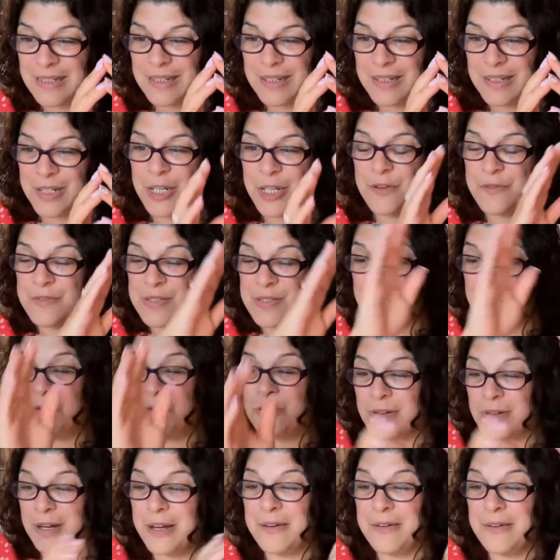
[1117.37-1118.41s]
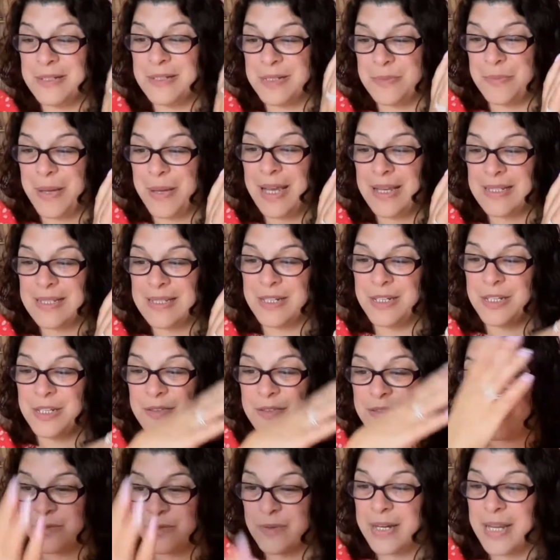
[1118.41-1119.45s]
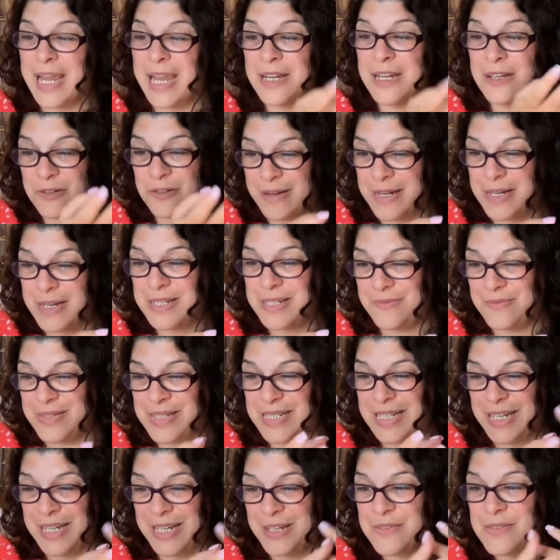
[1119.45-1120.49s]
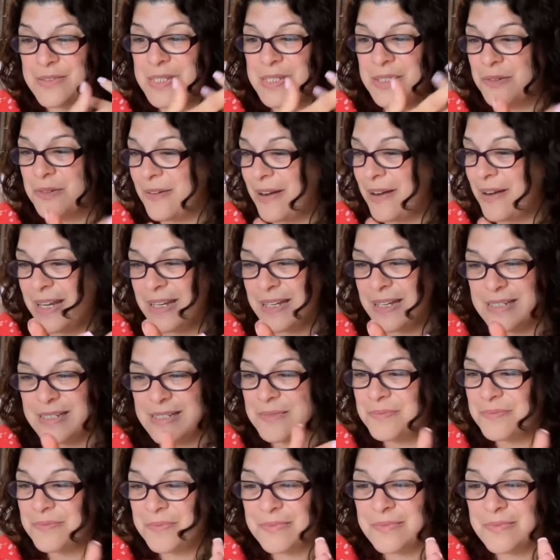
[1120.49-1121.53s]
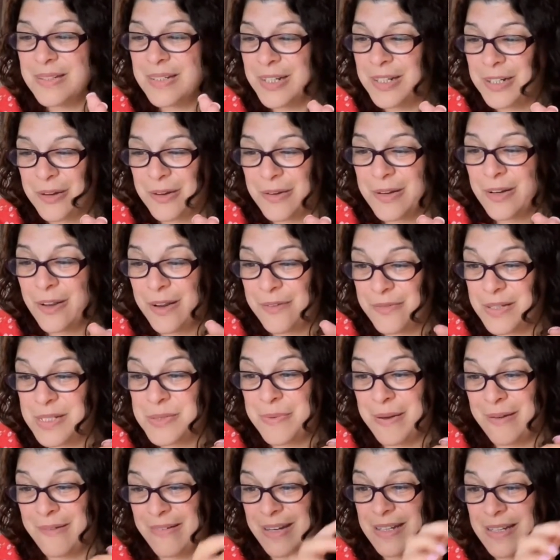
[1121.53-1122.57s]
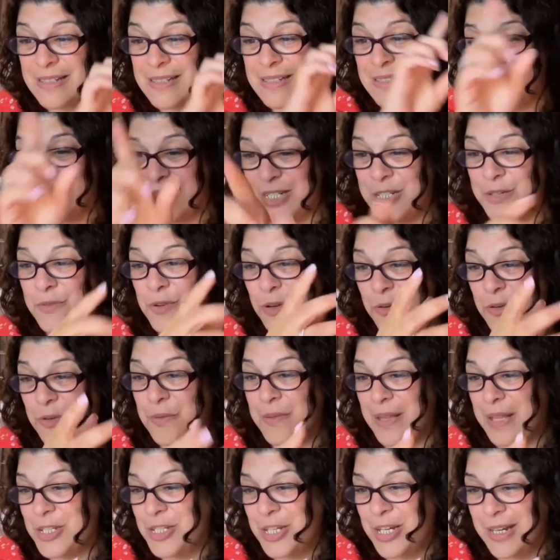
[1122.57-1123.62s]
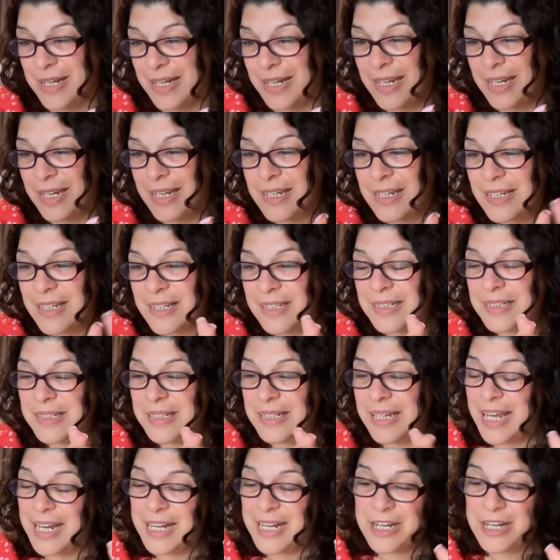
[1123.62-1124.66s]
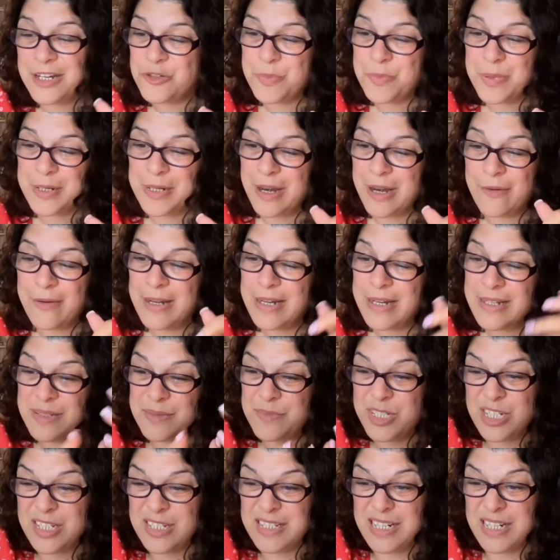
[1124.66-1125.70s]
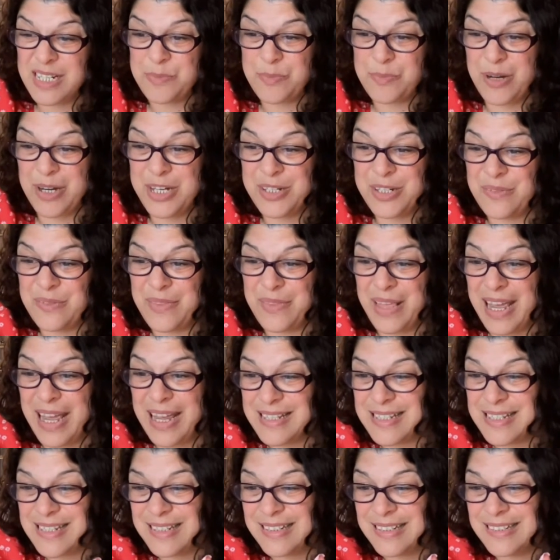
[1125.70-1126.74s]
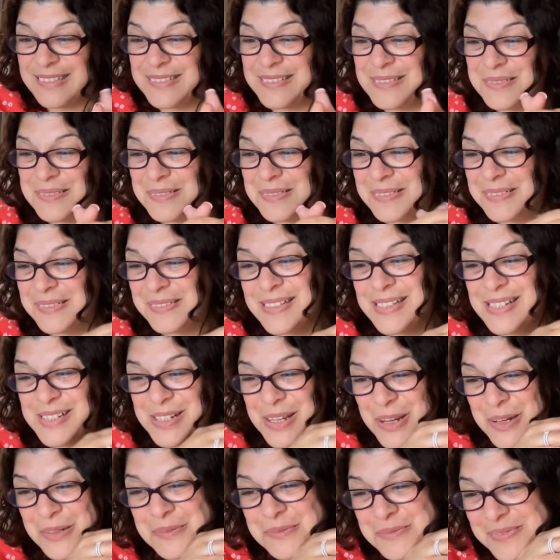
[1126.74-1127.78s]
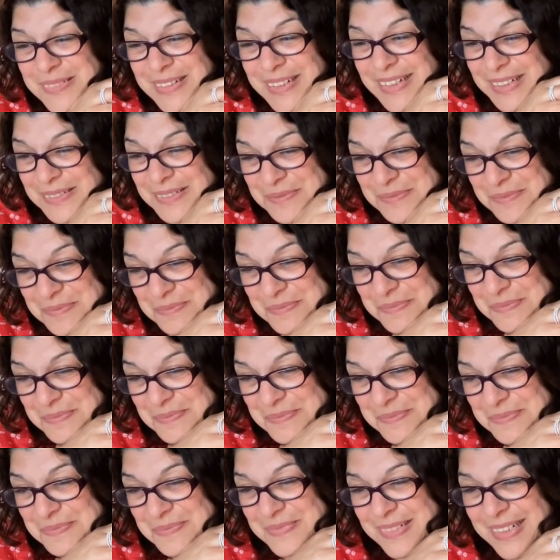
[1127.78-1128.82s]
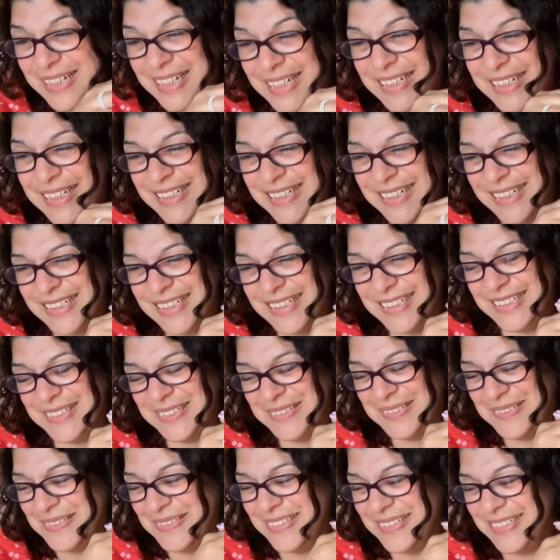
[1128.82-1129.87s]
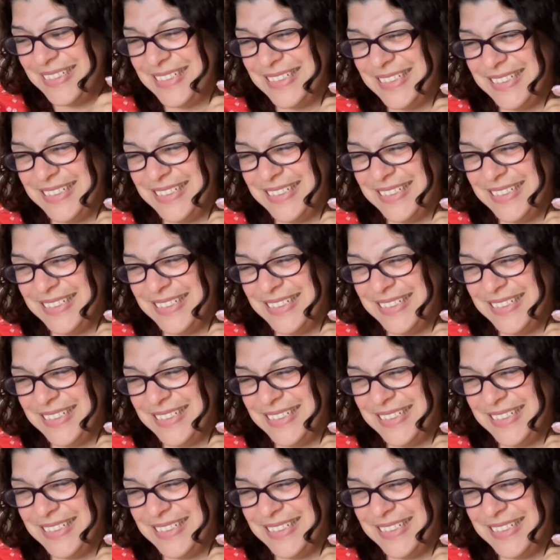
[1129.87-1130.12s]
you've still grown as a person, you've still gained creativity, you've still gained, you know, life experience as you've gone on that journey. Yeah. And entrepreneurialism is just an expression of that. So, yeah. Okay. Yeah, that's